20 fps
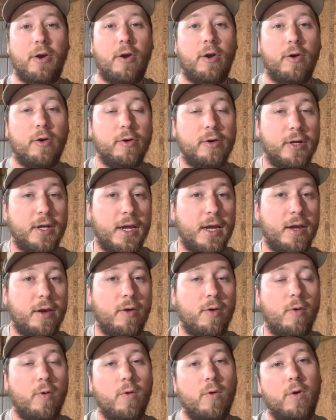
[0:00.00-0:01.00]
early
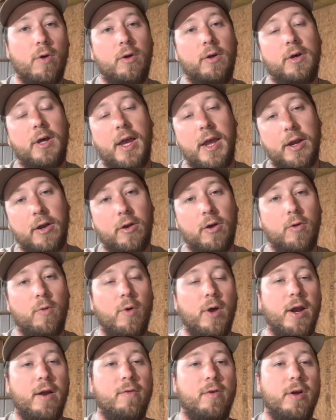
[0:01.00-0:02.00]
or later or
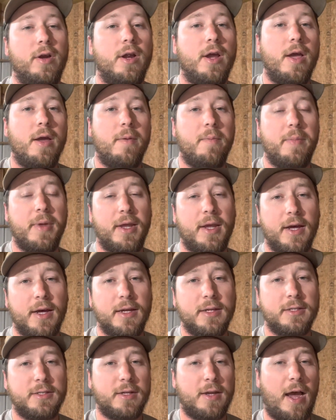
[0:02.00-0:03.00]
whatever,
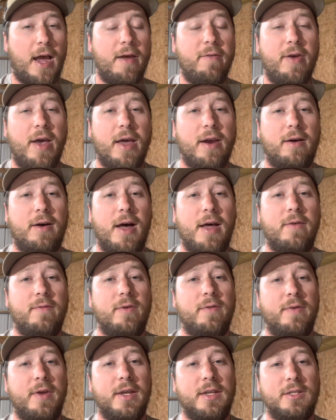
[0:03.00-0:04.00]
because I've had a lot of
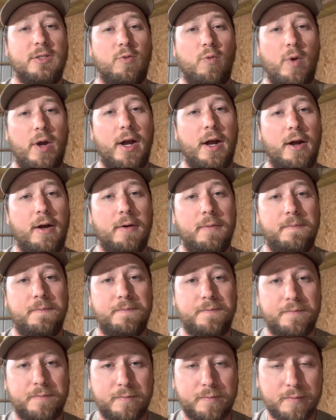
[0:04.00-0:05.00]
events where
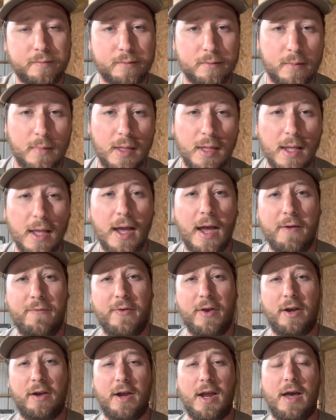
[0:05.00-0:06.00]
I
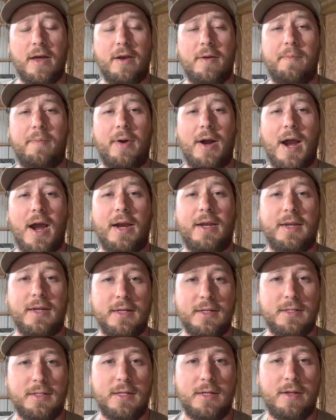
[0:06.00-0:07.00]
figured out in
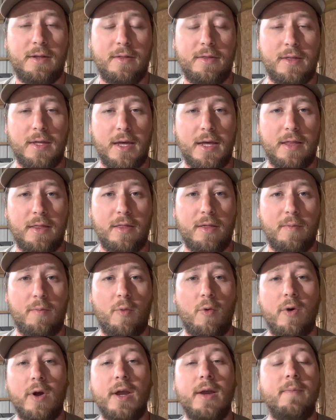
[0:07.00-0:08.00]
practice that the
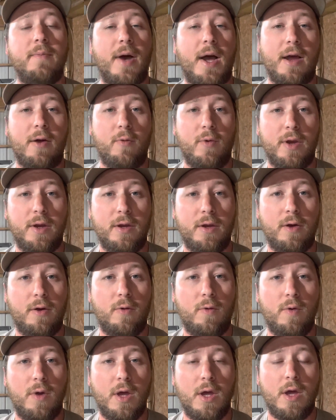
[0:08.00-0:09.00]
morning bite
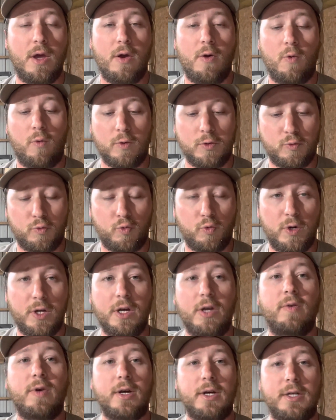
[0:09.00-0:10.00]
window was
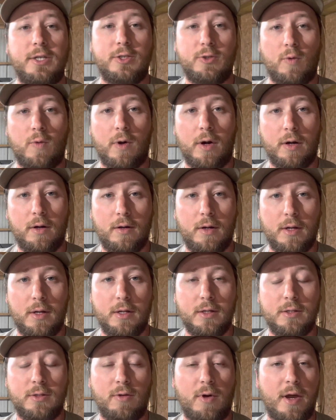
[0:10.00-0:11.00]
really short.
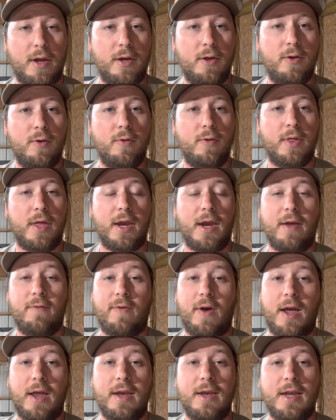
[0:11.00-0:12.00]
So I knew that if
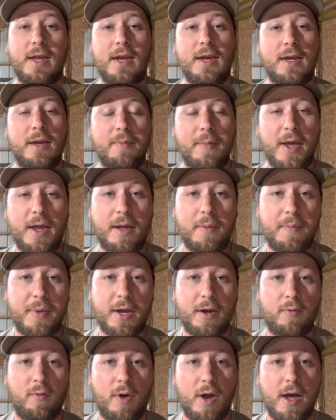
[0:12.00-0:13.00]
I needed to make a
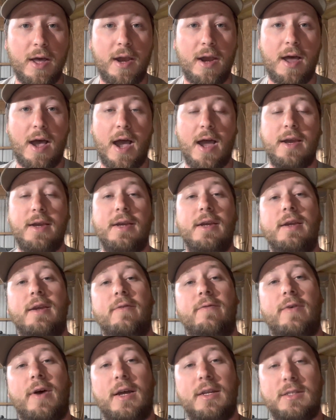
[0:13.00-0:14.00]
big run, I needed to
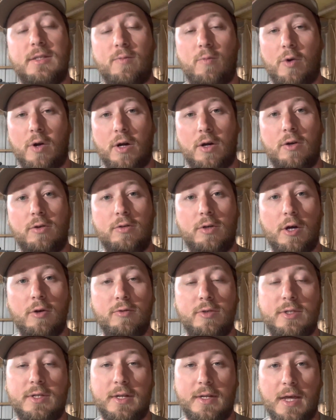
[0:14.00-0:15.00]
find somewhere
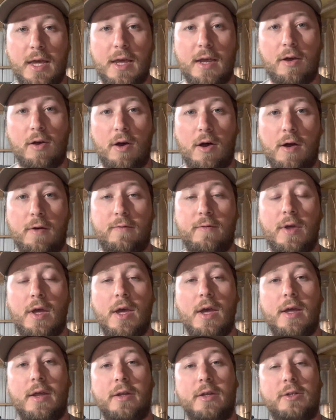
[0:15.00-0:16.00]
close to takeoff
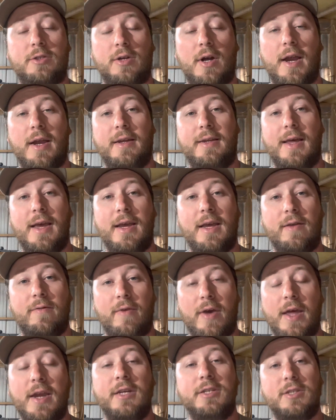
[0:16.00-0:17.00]
to try to take
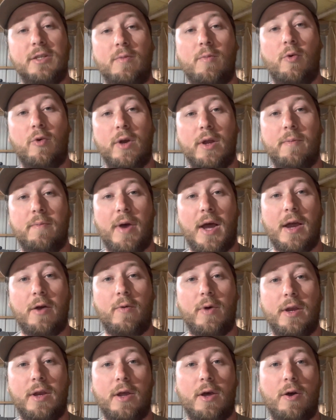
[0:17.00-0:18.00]
advantage of the morning bite
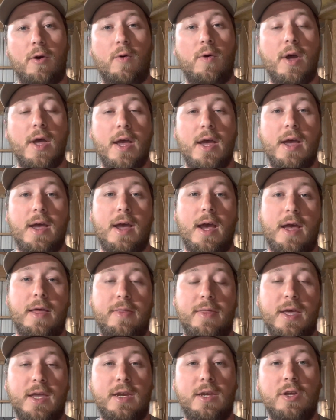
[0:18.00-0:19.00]
window,
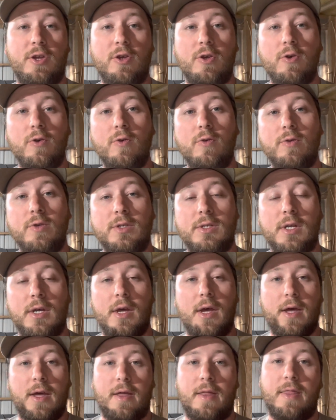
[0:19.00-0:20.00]
and then use
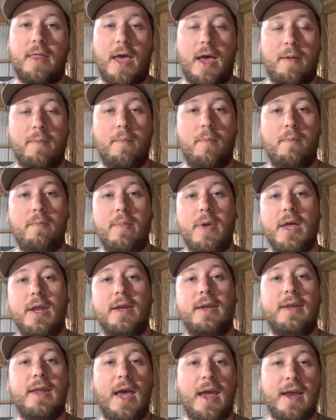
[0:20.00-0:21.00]
that
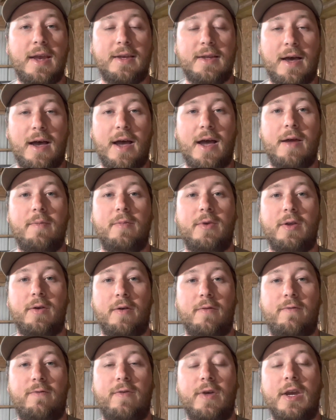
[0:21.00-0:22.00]
midday time
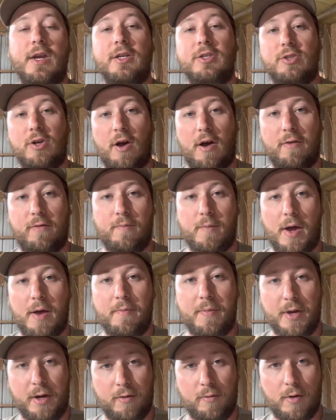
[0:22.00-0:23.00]
to finish off my
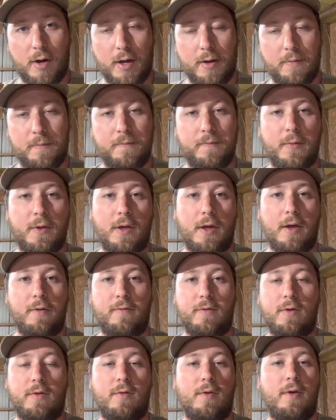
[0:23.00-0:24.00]
big run.
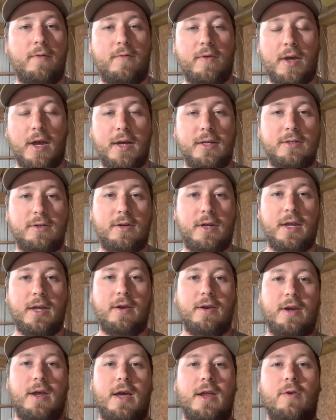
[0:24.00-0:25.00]
If you guys are
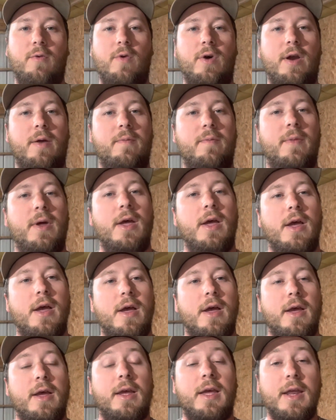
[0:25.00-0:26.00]
getting kind of what I'm
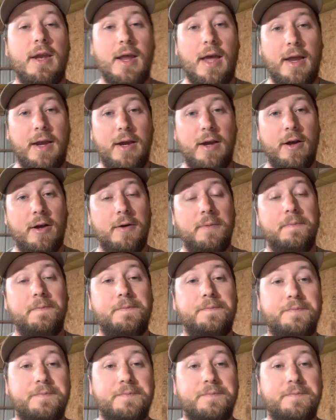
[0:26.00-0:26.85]
getting at here,